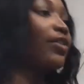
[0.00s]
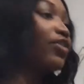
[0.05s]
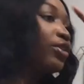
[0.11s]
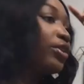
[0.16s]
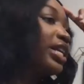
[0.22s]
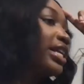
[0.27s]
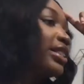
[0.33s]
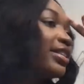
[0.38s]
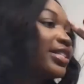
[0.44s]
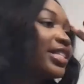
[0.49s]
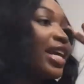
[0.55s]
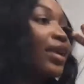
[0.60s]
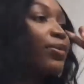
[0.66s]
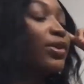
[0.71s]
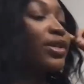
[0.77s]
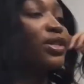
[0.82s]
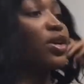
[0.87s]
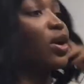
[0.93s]
If you get the
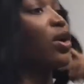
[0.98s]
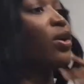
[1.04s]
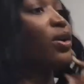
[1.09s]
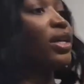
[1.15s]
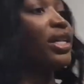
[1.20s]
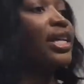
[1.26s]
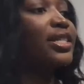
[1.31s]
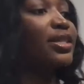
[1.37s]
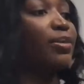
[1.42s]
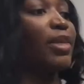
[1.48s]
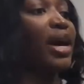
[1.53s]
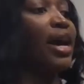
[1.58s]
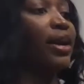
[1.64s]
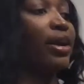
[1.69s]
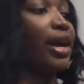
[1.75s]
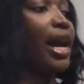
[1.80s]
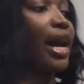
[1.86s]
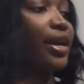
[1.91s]
same result, it doesn't
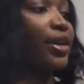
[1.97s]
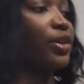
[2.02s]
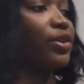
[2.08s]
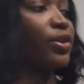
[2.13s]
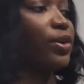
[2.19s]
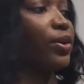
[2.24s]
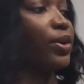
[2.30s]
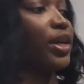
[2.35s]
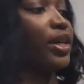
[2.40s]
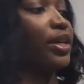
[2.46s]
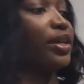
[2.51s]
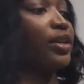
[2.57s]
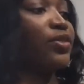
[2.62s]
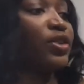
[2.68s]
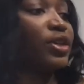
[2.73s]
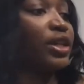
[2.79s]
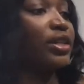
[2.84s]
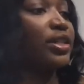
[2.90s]
matter how you do it.
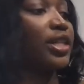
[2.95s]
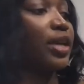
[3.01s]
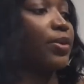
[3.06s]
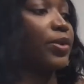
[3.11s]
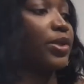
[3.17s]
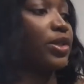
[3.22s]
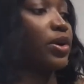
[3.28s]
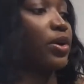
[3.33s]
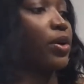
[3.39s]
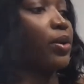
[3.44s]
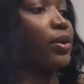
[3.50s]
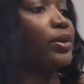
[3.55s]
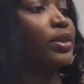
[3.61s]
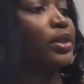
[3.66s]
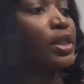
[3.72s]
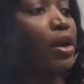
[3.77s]
If you get the same result.